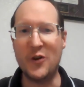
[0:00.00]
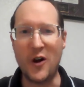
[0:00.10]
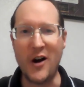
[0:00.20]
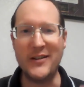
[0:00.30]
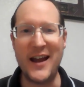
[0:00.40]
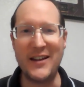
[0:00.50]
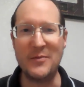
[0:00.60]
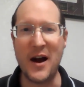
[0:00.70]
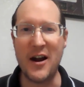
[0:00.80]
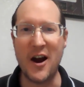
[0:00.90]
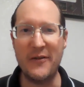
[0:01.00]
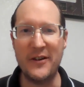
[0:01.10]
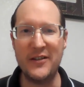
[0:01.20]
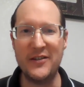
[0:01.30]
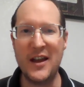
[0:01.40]
So contact my
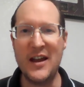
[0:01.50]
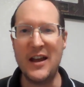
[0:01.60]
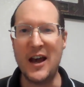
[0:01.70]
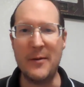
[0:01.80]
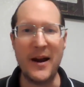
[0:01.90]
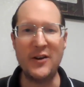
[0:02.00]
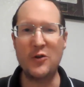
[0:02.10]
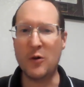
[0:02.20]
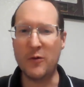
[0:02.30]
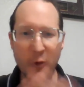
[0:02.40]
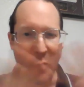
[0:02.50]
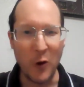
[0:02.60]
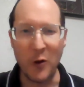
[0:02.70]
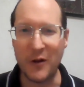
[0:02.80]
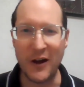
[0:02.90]
office. I do a
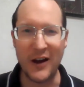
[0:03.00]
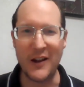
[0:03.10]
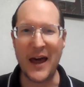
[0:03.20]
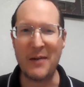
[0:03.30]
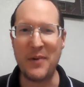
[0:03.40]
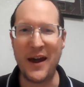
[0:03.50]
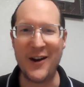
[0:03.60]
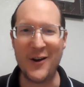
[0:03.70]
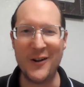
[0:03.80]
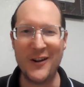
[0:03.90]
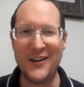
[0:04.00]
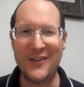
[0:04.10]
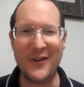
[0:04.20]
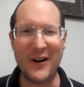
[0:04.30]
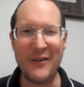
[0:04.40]
full lab panel,
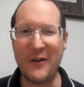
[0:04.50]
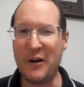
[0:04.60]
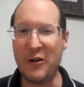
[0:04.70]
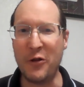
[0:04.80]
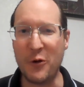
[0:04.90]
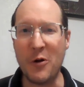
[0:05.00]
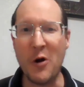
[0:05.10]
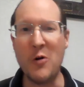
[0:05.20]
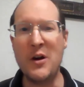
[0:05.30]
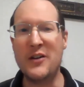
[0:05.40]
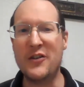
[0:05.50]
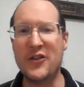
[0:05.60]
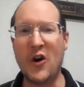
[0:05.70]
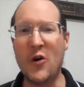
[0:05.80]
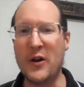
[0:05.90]
very, very thorough.
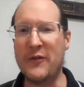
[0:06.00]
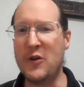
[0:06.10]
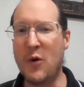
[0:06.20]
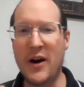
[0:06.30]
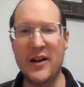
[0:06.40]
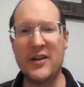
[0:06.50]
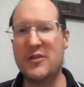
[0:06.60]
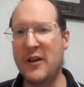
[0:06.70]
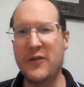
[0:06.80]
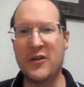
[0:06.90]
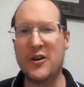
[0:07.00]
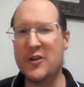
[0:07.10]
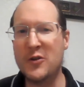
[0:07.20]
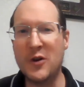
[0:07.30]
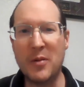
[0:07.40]
So if you're going
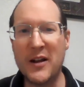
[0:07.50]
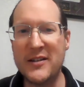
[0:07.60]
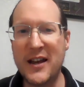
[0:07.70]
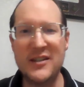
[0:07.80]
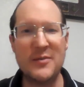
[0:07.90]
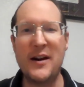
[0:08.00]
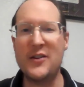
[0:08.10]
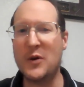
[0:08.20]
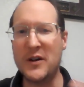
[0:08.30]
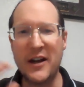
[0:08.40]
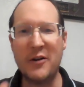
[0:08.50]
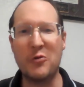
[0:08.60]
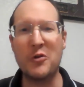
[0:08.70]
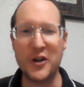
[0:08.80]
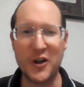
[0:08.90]
to do a blood test, might as well get a
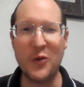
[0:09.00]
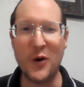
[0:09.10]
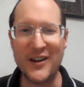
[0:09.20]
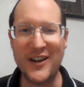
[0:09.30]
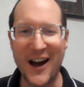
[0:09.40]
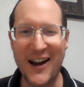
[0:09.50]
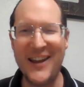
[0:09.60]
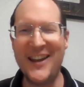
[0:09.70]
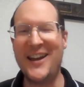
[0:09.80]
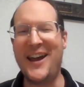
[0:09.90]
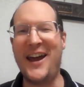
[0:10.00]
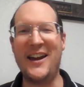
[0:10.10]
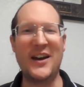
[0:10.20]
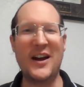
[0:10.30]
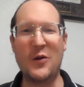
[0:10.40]
really good one done.
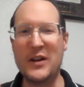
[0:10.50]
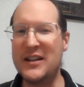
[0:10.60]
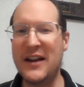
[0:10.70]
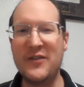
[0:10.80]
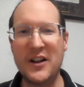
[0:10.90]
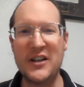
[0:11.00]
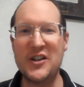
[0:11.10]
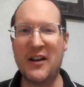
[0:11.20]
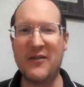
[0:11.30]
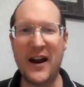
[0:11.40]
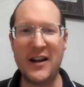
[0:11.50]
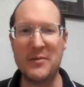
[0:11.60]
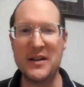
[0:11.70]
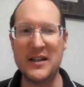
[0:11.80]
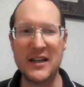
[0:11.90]
And we definitely check
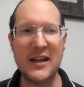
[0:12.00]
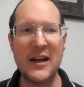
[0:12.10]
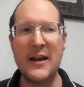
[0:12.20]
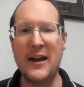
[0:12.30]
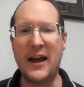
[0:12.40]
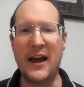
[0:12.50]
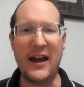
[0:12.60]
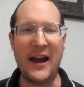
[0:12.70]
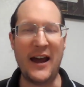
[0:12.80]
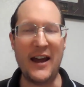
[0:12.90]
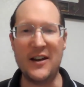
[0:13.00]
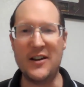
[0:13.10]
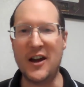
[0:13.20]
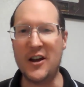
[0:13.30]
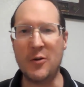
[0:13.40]
vitamin D.
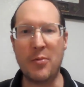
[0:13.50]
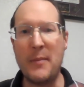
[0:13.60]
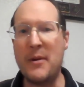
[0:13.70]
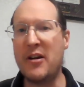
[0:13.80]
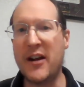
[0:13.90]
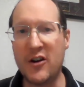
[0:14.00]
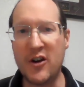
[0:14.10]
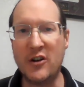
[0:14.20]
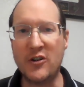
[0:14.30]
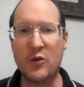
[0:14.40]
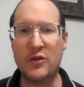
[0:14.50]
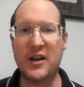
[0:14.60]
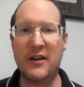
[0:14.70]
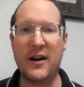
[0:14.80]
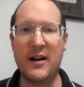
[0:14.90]
And your primary care doctor will
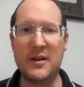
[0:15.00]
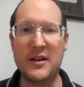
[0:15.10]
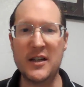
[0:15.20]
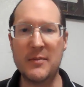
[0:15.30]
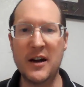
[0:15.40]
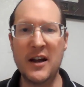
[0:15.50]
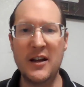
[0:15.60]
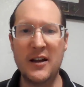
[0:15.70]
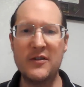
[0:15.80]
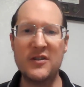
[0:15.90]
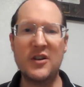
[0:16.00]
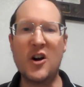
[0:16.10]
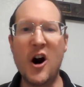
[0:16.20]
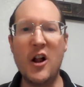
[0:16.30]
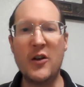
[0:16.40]
check vitamin D. But give us a
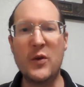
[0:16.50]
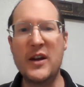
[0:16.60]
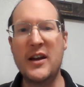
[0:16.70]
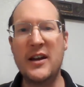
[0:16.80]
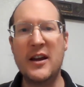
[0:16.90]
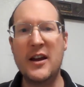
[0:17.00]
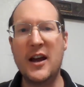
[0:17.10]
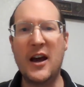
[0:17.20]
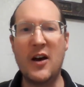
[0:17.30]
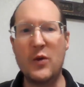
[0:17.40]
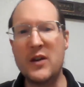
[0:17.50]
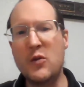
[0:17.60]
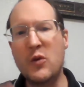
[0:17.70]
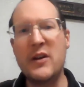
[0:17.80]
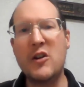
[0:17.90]
call, and
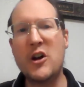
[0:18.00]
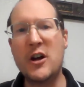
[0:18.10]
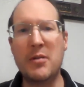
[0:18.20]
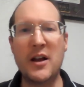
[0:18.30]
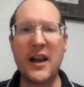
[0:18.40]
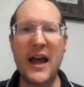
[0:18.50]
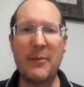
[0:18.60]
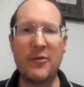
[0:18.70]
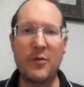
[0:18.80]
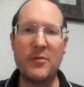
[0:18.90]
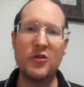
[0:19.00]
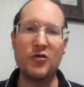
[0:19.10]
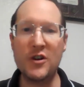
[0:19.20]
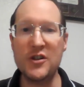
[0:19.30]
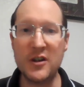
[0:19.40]
we look at blood labs from a
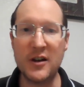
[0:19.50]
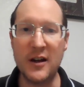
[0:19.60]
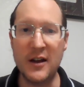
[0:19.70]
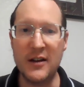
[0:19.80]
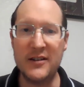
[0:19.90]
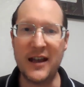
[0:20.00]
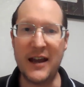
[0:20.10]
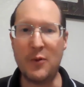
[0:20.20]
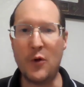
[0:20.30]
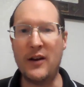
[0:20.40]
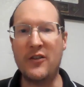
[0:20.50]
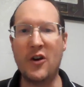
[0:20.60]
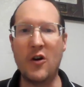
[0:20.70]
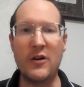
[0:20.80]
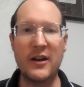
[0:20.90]
nutrition standpoint.
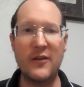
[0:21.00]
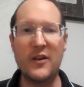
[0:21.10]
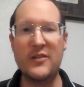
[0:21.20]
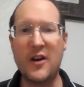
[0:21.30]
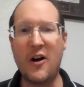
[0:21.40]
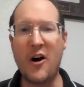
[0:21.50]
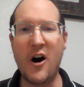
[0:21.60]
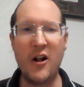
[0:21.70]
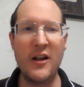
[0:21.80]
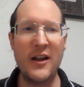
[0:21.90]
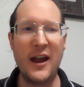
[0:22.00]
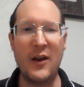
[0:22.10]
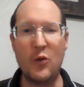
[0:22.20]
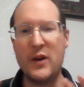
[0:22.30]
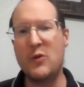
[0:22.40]
So give us a call,
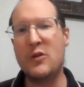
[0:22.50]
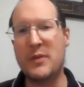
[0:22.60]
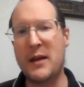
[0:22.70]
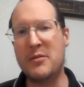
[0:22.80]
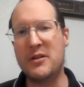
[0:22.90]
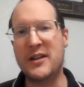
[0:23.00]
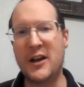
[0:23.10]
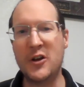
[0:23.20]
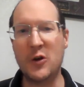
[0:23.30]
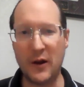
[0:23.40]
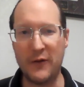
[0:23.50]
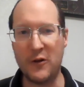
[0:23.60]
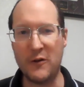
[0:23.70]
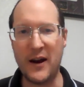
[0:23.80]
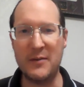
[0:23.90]
and we will be able to tell you
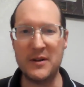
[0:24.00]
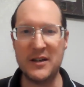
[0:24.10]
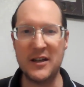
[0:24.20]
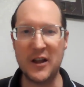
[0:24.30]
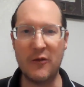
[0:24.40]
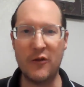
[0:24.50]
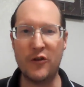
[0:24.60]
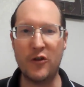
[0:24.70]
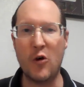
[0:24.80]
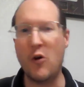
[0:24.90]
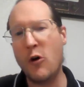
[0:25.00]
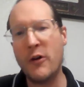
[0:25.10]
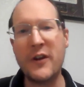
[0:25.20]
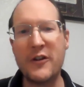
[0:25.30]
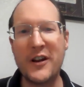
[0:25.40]
if your vitamin D levels are low
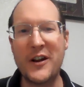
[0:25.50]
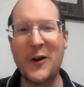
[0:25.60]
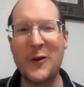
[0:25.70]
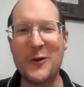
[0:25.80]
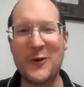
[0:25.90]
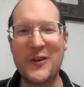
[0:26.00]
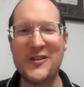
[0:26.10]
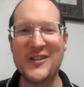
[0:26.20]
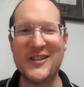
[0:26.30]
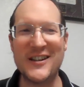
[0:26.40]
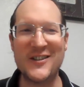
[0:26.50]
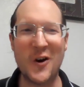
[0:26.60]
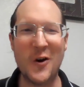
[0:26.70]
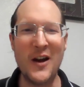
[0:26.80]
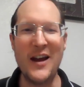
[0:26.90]
or if there's any other deficiencies.
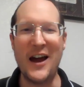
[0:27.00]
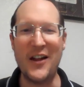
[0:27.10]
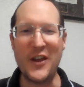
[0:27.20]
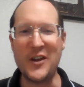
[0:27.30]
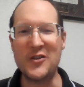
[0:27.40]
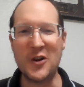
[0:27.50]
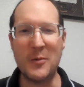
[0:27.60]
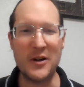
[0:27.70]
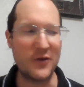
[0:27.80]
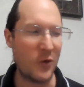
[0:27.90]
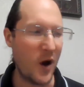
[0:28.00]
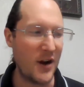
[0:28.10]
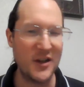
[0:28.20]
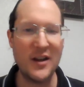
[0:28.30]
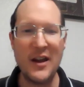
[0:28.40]
So thank you so much for
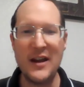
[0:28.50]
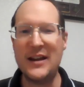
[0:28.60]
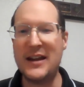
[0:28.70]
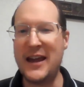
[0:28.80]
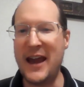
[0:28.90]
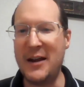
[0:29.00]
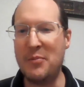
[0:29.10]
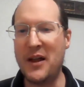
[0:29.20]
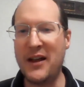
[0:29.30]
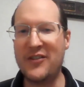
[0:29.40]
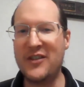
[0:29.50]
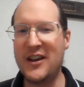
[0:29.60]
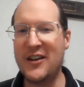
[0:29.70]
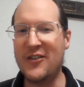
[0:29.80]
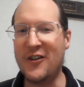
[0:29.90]
watching. Cataplex
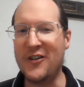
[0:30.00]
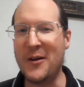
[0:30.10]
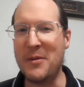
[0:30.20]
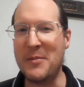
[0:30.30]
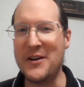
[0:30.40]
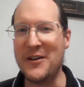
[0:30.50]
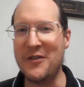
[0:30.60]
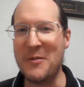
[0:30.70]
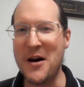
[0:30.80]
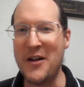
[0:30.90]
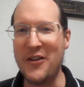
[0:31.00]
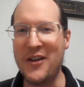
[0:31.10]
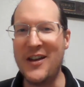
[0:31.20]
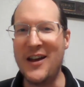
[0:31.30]
D is our supplement of the month.